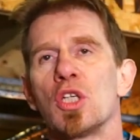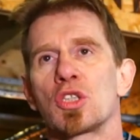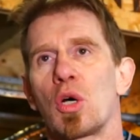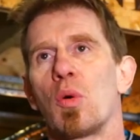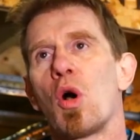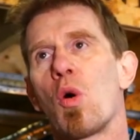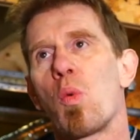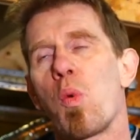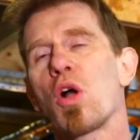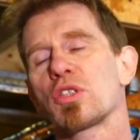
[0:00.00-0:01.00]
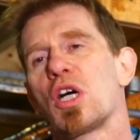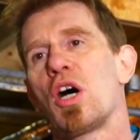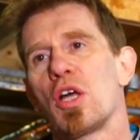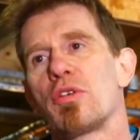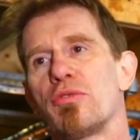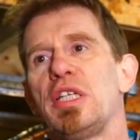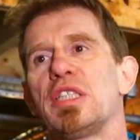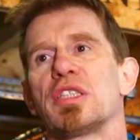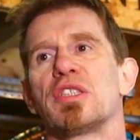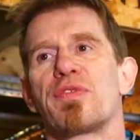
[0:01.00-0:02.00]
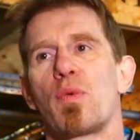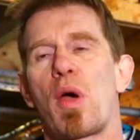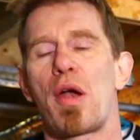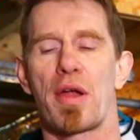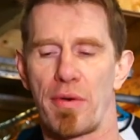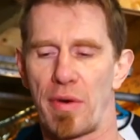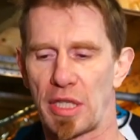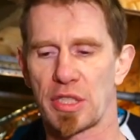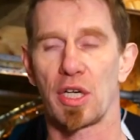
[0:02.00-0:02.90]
So, what are the reasons for wearing a rash